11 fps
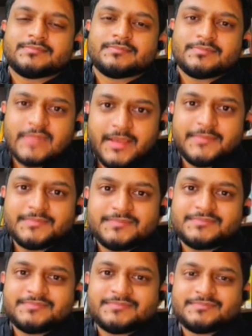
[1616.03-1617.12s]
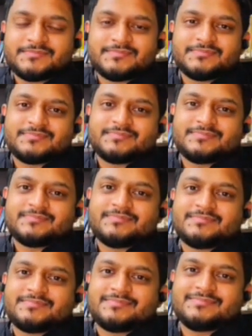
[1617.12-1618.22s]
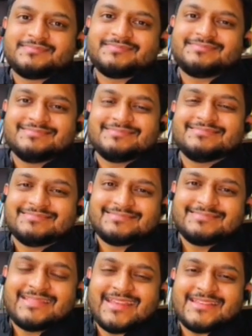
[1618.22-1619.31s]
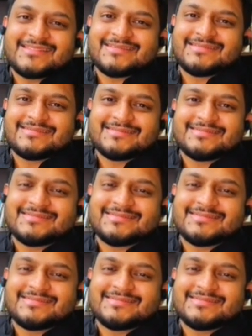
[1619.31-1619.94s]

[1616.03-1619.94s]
This person isn't speaking.